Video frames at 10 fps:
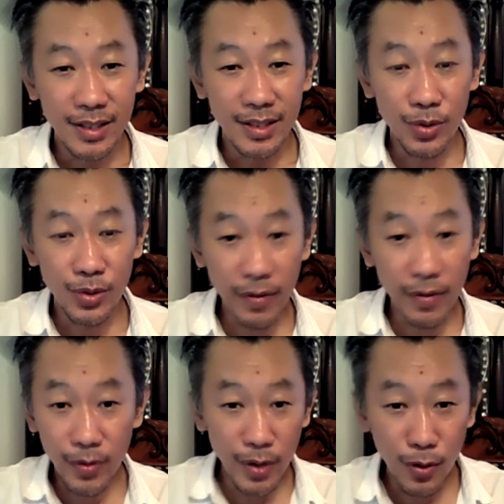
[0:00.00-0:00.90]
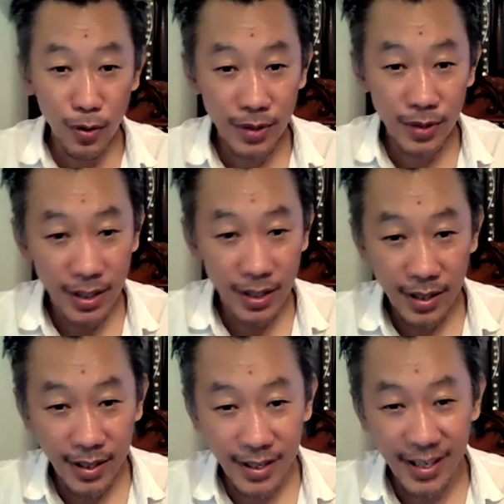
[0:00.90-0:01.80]
So everyone knows each
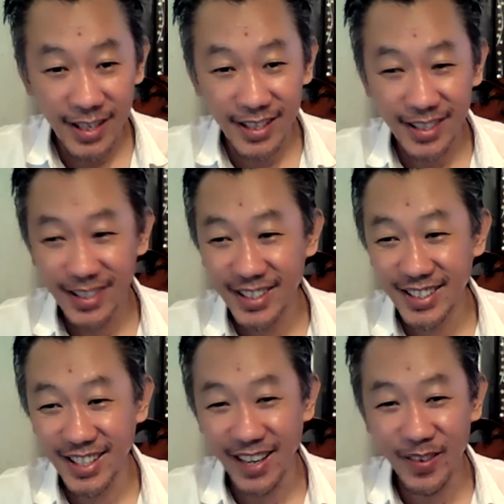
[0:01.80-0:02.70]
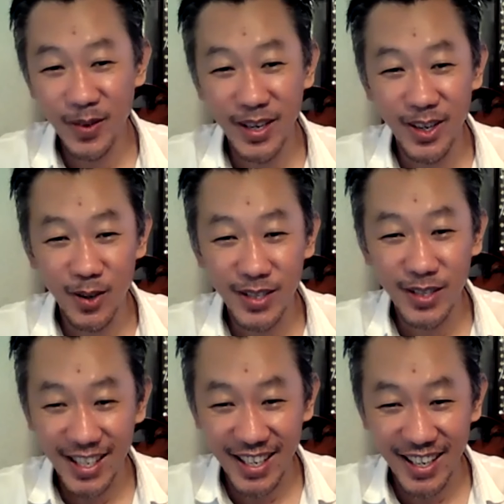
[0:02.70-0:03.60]
other. Everyone knows
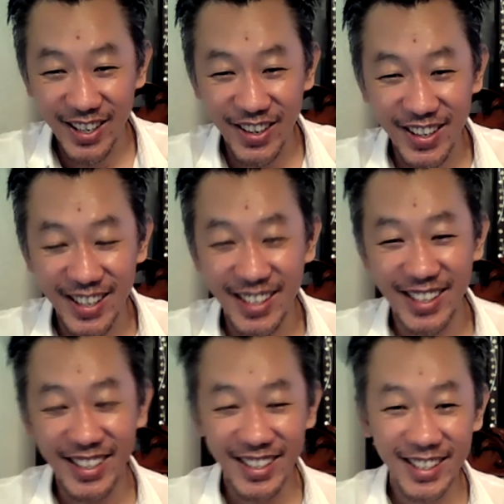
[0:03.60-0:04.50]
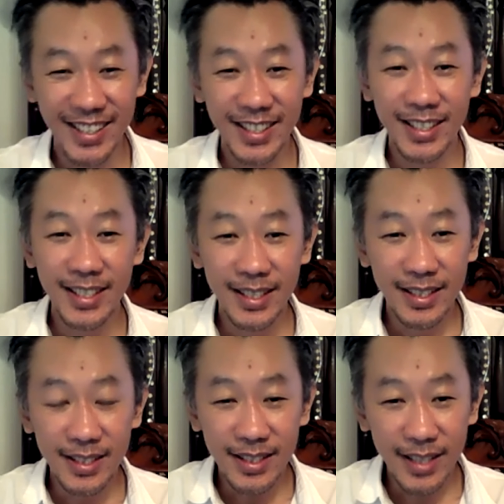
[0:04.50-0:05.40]
that they are God.
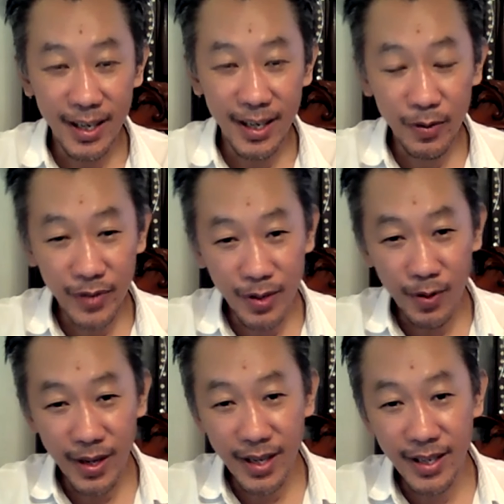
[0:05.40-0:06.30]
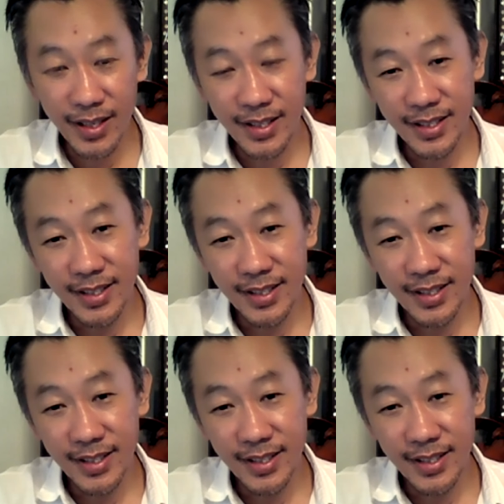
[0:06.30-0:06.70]
And after a while,